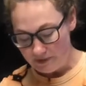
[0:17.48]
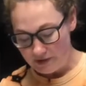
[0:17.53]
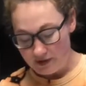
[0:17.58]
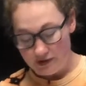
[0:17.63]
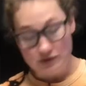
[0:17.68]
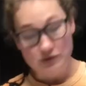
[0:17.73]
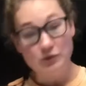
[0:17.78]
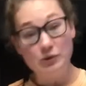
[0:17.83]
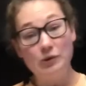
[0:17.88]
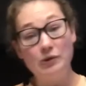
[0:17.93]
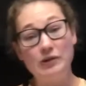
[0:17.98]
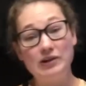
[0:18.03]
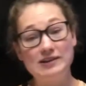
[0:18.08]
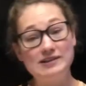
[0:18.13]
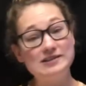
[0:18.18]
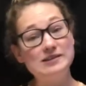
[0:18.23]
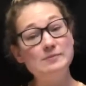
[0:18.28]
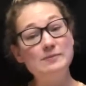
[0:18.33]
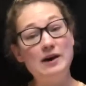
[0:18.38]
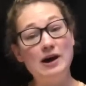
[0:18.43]
So you'll get
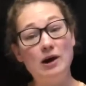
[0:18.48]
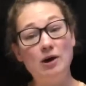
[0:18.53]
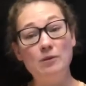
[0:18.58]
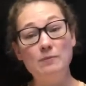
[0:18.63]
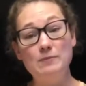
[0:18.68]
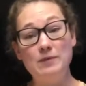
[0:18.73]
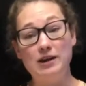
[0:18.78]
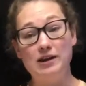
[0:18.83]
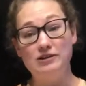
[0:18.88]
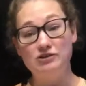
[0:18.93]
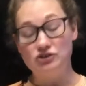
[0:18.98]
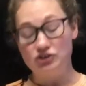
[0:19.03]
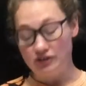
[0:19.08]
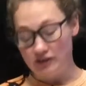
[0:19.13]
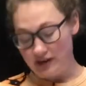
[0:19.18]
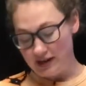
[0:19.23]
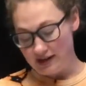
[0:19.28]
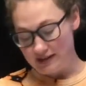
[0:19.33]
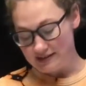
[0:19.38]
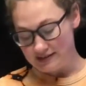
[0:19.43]
some help making sure that
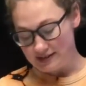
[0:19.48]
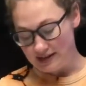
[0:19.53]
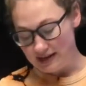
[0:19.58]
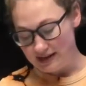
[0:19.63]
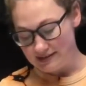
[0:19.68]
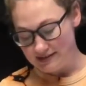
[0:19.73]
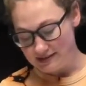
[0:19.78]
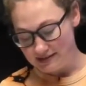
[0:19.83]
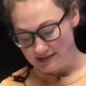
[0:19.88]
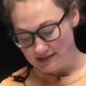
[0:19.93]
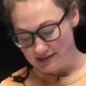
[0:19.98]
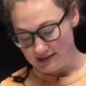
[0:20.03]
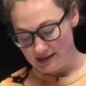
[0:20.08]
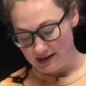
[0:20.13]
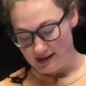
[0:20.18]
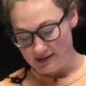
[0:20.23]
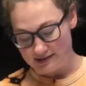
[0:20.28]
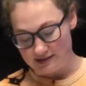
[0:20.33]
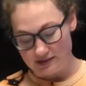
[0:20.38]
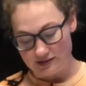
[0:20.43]
it gets sliced into
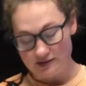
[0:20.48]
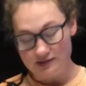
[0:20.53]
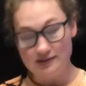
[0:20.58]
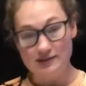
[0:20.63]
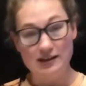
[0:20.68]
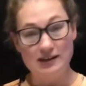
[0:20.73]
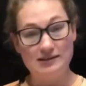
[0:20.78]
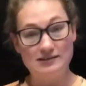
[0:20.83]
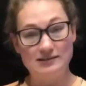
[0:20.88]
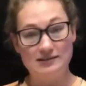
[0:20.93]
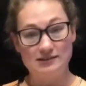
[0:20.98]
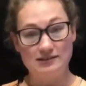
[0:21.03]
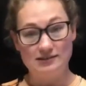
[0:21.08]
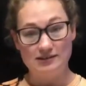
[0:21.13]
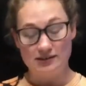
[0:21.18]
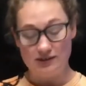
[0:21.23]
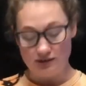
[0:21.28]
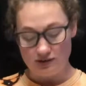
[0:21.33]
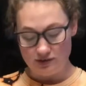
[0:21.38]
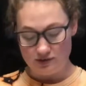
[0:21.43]
nice little slices
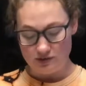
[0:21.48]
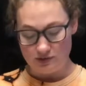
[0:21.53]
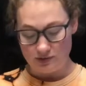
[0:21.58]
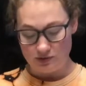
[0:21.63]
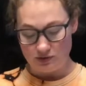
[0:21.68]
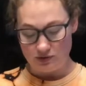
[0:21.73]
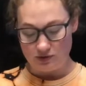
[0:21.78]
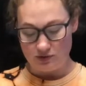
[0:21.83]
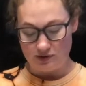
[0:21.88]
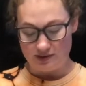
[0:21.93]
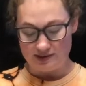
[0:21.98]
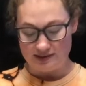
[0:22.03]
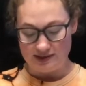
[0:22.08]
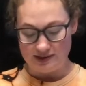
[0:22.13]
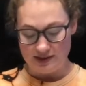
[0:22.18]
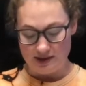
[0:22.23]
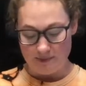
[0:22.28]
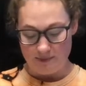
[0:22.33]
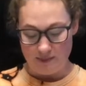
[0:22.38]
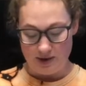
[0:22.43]
here. So you can see
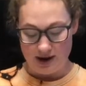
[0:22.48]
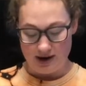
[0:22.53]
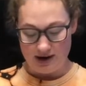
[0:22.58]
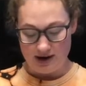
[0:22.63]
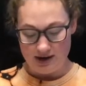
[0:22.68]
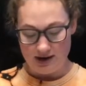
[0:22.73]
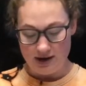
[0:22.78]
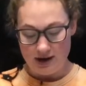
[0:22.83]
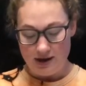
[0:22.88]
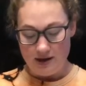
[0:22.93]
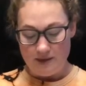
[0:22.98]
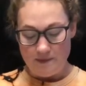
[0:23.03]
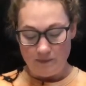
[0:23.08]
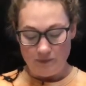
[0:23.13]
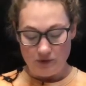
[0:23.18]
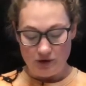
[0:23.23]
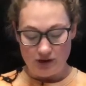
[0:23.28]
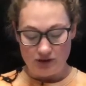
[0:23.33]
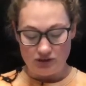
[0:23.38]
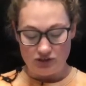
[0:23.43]
that mine
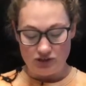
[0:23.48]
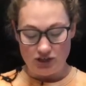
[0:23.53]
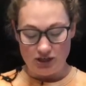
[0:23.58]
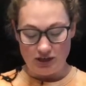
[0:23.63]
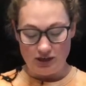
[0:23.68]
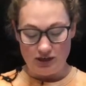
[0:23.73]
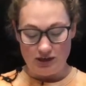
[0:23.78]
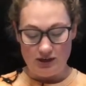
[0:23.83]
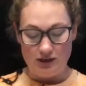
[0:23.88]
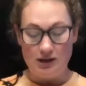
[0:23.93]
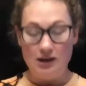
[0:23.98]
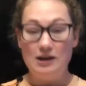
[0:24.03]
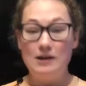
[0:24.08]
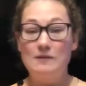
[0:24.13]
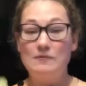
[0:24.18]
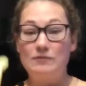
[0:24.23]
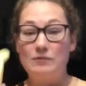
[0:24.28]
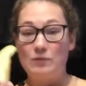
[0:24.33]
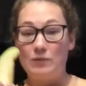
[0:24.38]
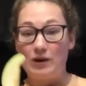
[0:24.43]
are done
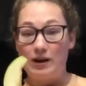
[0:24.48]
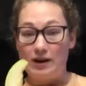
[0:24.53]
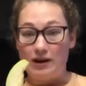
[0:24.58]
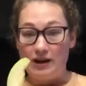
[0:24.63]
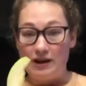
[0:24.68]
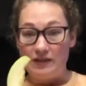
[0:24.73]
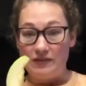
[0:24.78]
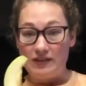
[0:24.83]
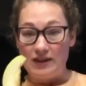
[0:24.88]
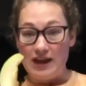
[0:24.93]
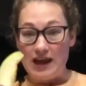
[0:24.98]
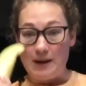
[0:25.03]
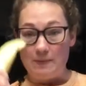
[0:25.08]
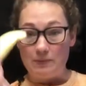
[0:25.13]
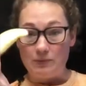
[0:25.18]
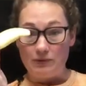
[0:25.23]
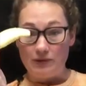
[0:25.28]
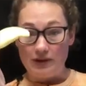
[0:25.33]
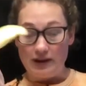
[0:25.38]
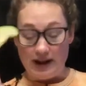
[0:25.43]
where I cut the
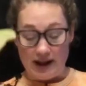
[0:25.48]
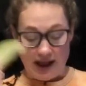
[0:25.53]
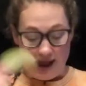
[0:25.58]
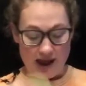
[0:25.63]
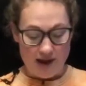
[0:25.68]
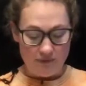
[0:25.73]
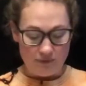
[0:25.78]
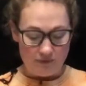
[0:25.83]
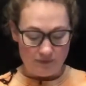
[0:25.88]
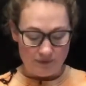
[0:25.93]
apple in half